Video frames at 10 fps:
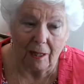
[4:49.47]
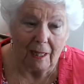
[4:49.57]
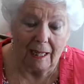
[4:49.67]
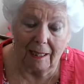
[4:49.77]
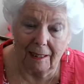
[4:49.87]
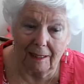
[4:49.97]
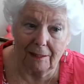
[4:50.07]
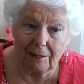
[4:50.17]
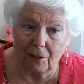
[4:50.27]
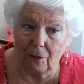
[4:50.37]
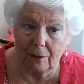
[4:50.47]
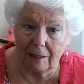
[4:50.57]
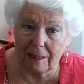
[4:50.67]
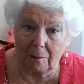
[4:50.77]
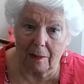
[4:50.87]
And according
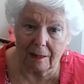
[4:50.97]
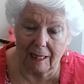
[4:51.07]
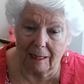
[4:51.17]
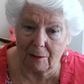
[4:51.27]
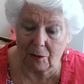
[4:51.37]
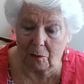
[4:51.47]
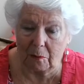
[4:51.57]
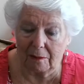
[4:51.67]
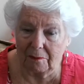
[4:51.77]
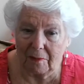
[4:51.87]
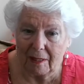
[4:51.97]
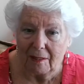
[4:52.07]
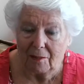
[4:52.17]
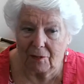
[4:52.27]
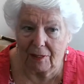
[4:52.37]
to my counts on my
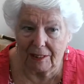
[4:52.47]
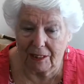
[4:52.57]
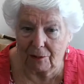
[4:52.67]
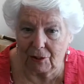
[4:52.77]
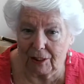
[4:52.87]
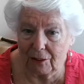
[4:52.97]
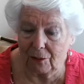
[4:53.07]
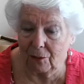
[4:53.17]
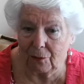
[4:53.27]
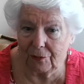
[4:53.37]
video channel,